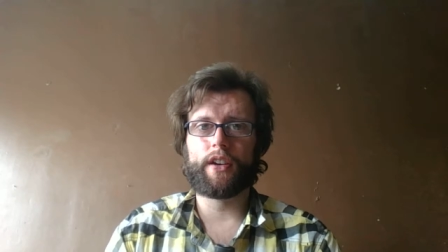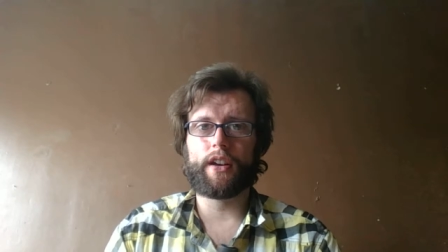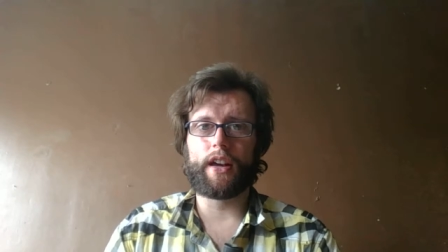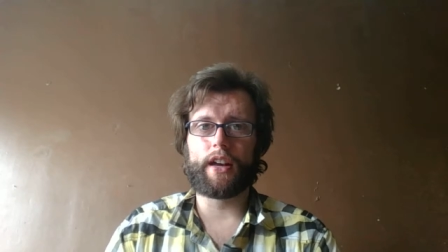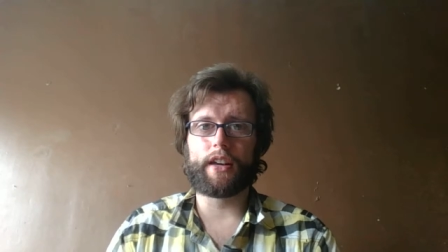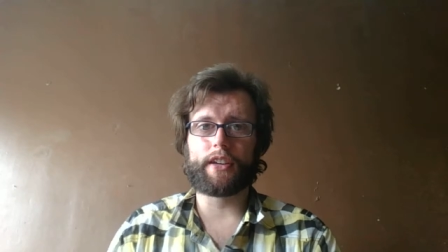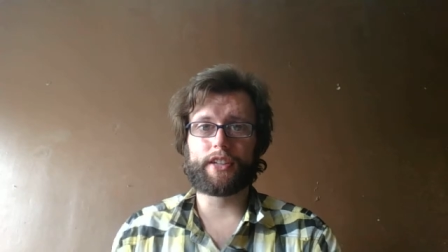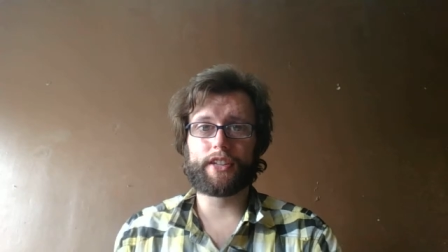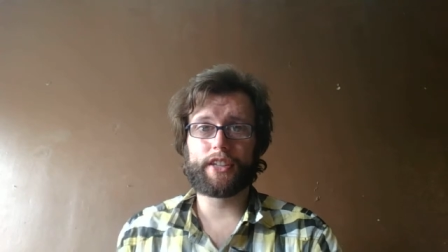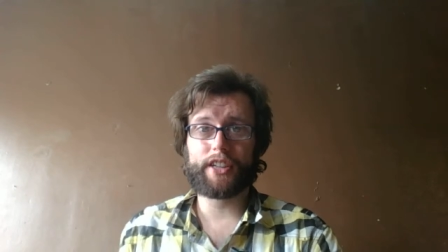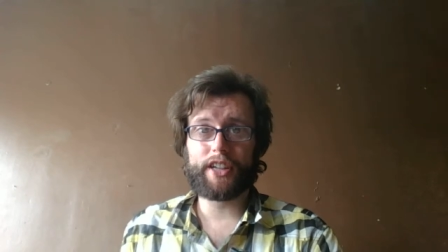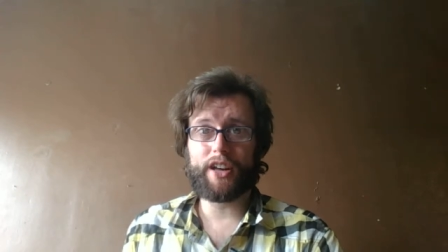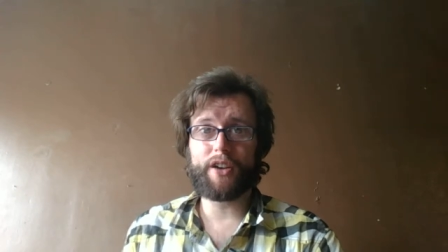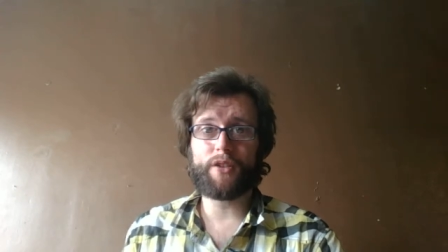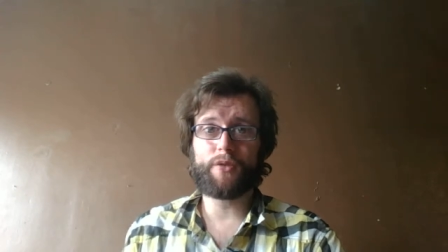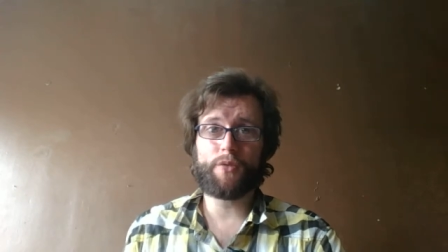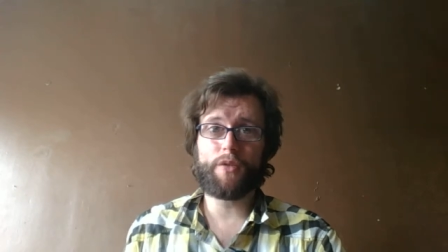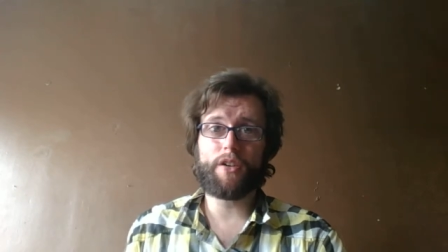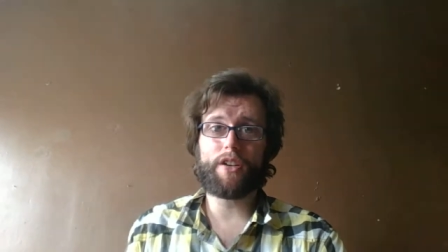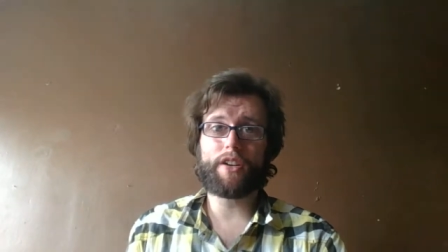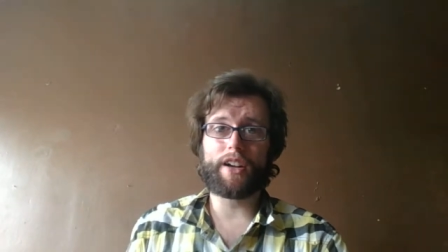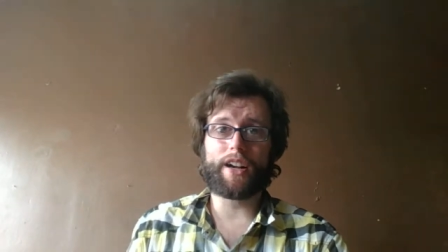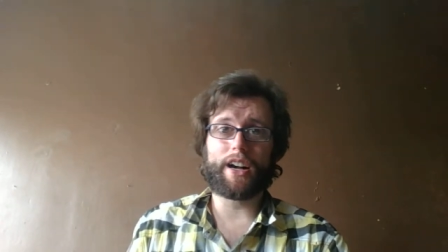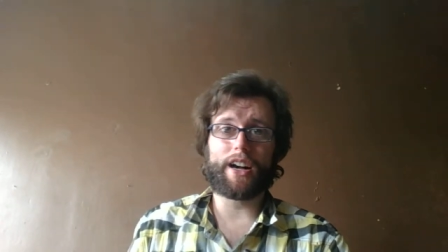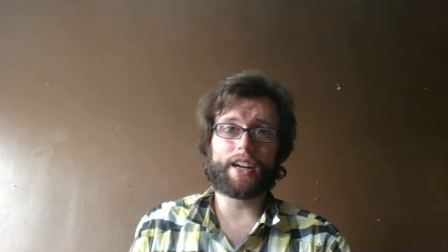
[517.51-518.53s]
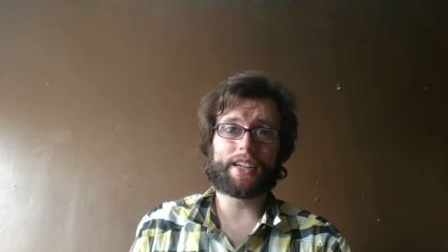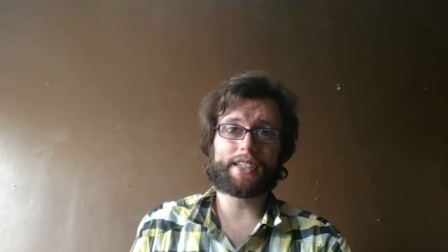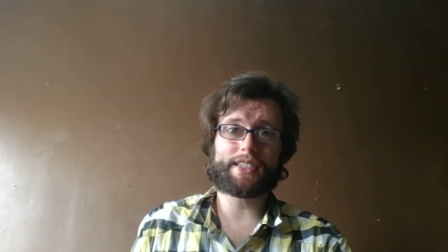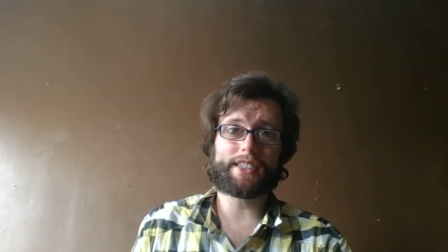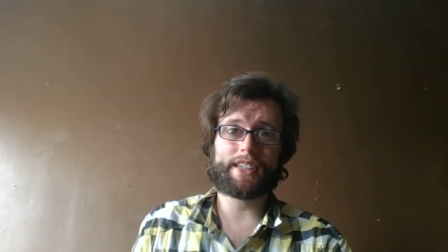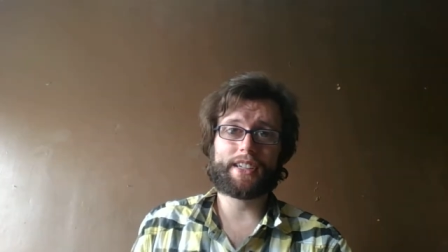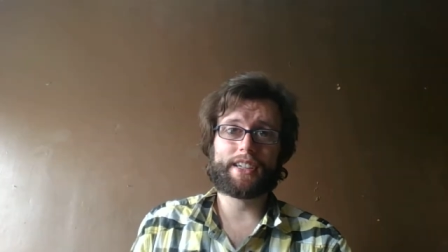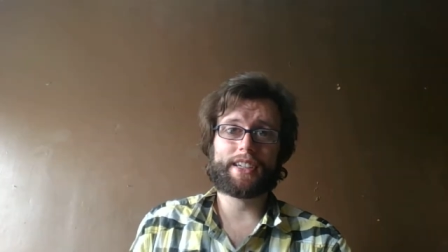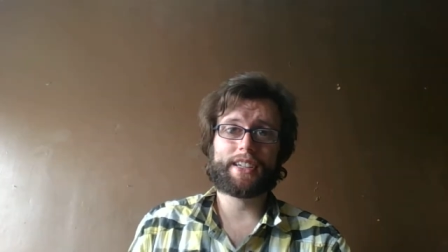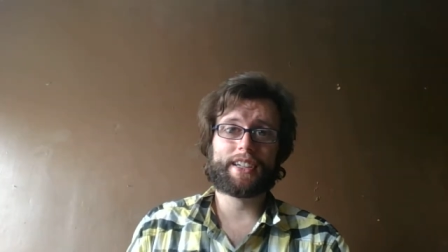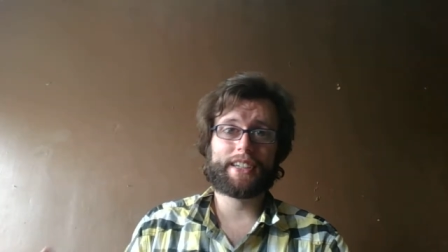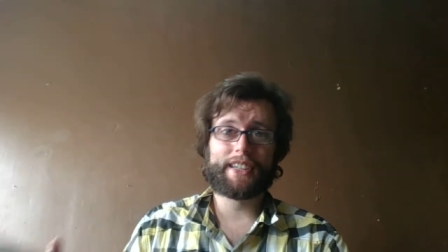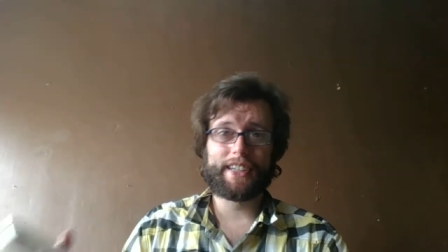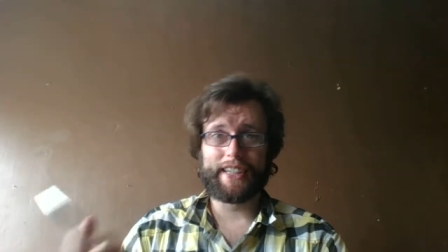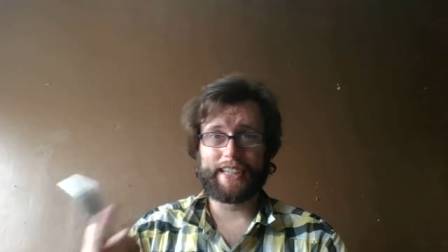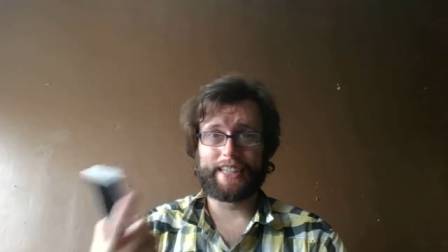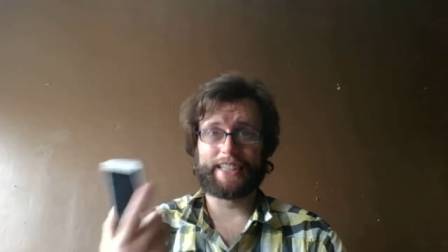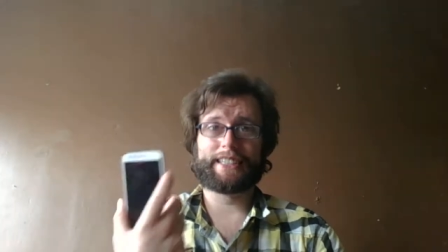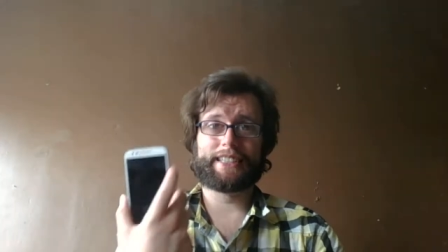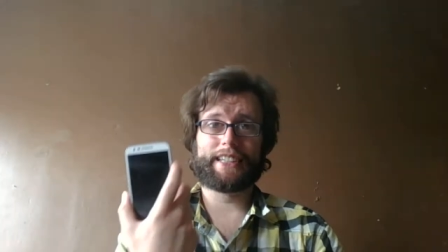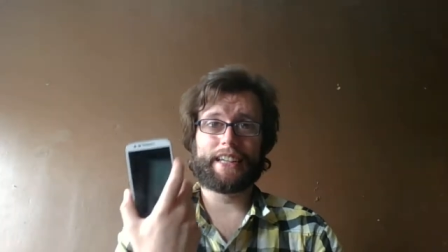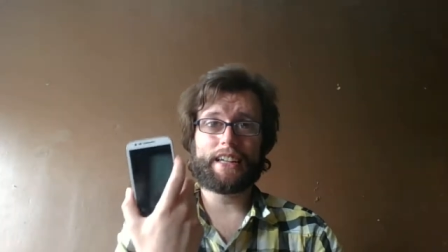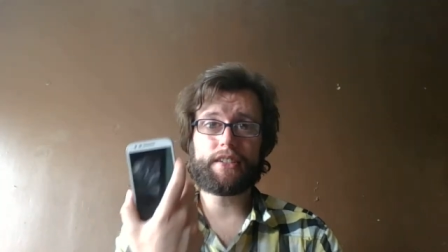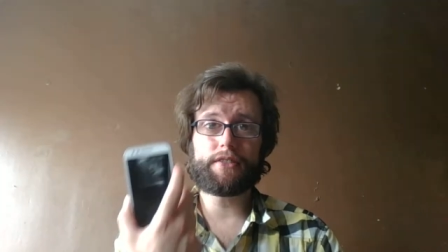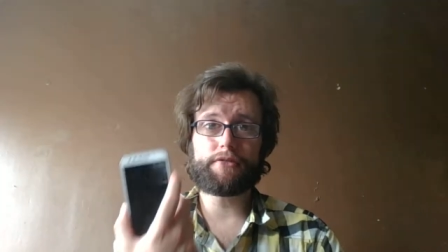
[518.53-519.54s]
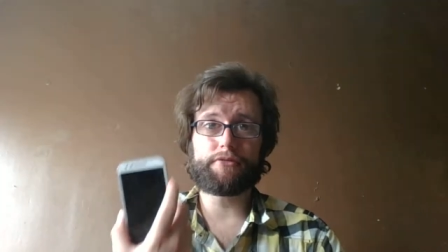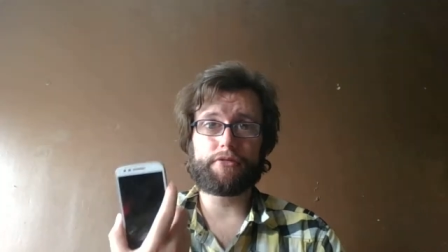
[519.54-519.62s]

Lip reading: And you know what, guys? He did